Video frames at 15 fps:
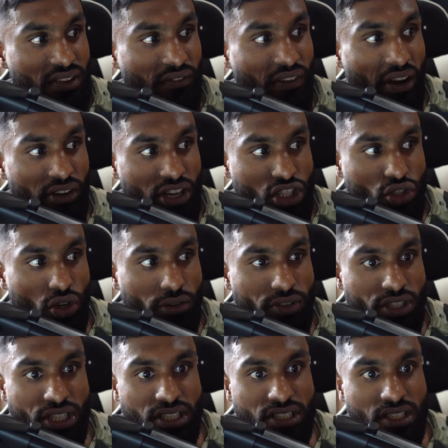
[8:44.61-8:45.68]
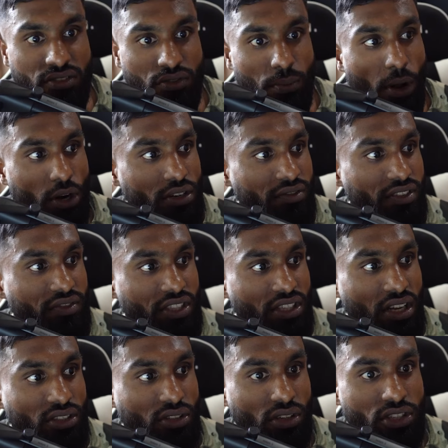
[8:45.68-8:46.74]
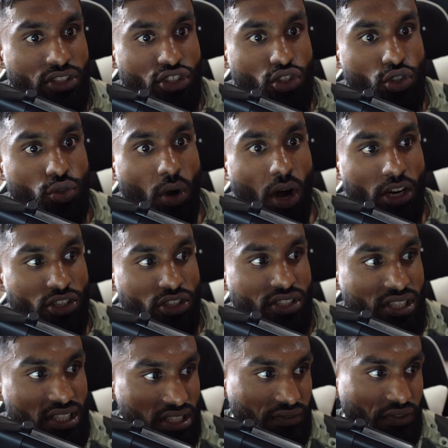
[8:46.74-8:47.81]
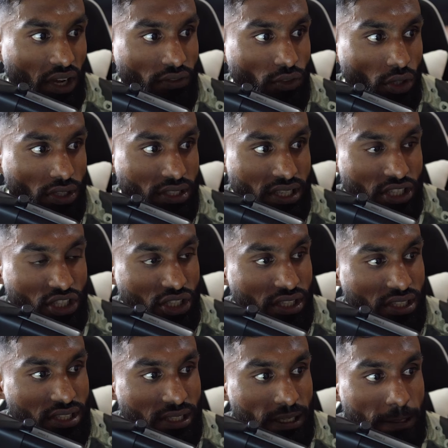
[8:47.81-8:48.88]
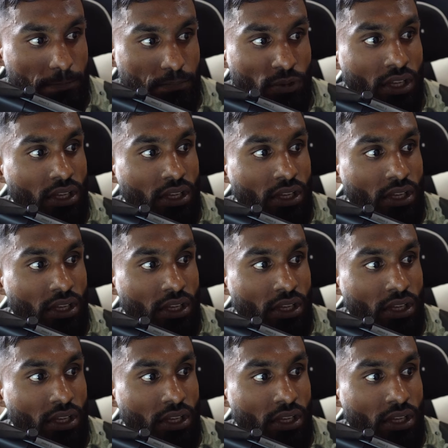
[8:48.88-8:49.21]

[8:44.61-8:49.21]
very strong resistance from $159 to $165, as you can see.